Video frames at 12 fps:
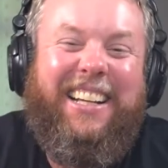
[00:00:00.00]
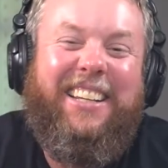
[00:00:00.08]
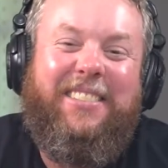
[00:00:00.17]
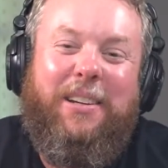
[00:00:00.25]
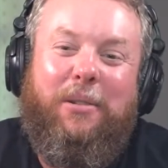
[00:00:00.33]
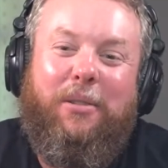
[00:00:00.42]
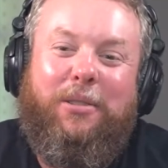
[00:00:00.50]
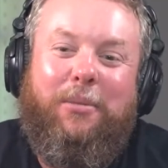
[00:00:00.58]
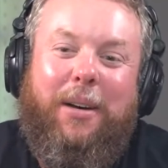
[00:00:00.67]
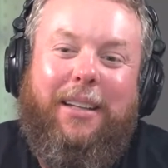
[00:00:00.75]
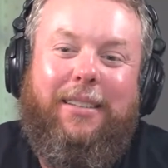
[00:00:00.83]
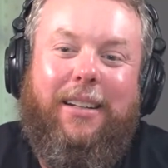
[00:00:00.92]
So
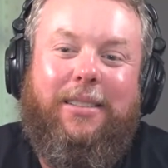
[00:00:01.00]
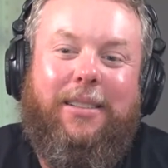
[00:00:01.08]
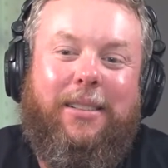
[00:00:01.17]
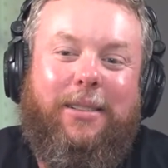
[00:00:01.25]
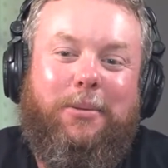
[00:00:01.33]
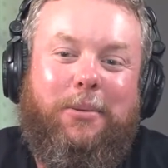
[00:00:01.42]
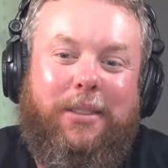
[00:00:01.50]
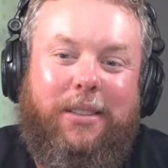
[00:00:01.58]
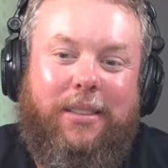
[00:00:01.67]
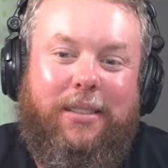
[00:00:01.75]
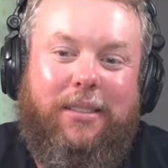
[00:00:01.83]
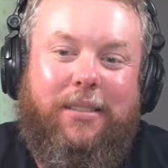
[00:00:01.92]
my thoughts on this one
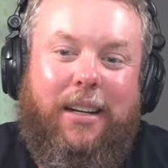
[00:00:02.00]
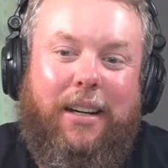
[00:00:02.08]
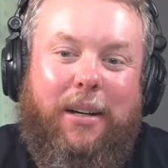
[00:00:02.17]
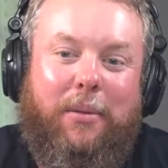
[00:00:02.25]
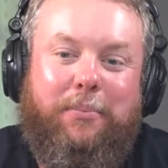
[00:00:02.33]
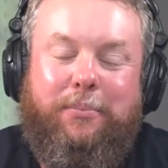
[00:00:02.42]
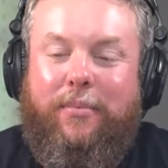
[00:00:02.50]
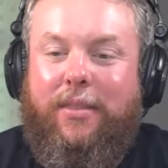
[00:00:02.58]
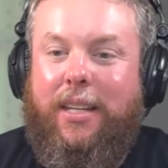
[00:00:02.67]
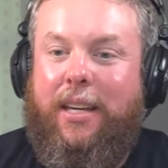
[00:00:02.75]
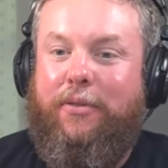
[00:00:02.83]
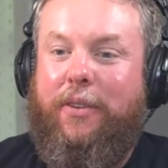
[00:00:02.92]
is,
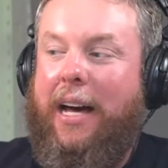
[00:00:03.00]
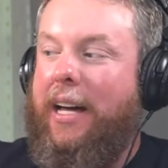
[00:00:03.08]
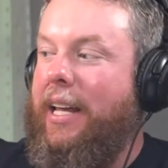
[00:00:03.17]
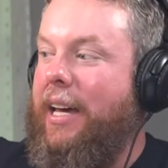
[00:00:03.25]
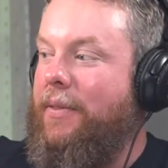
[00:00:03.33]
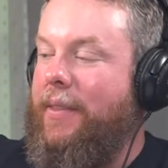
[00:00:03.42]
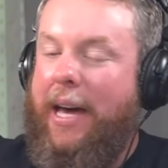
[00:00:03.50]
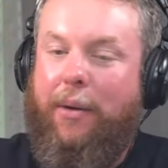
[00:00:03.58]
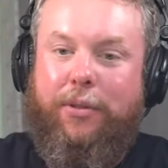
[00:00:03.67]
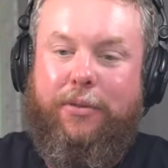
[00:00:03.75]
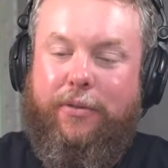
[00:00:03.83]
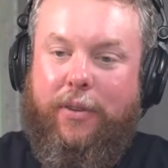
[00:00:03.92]
if I'd had
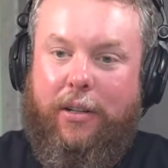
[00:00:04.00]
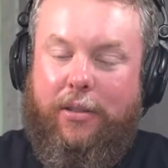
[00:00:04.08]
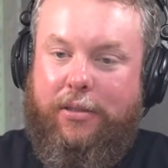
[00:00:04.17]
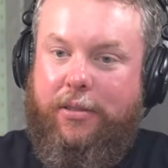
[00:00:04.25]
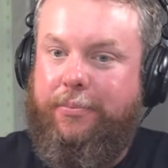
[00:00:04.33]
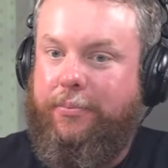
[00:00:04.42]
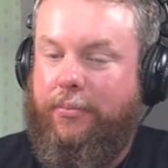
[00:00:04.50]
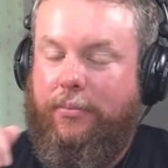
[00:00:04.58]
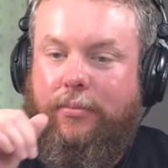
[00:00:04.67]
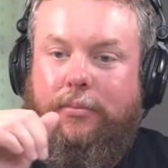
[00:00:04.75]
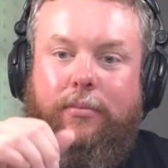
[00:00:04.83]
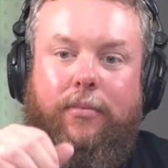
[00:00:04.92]
that one first,
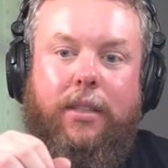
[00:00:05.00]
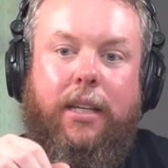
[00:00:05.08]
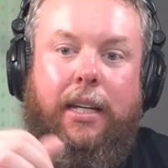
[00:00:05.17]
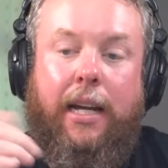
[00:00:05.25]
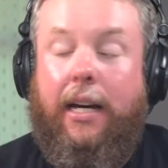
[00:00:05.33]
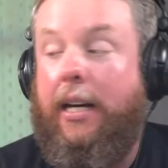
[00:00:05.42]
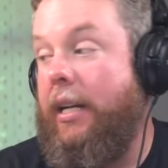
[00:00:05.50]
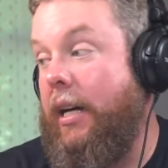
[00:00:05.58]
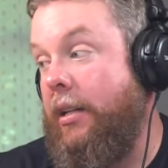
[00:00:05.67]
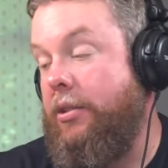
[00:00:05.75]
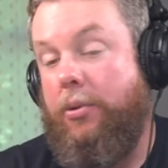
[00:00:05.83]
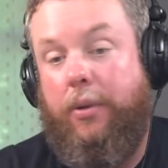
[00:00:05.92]
and
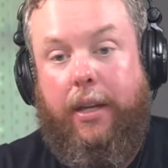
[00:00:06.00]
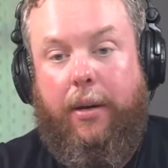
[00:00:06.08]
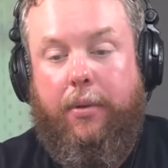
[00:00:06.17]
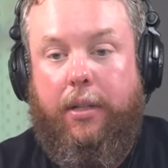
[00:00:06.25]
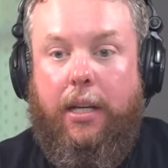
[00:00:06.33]
I enjoy that one,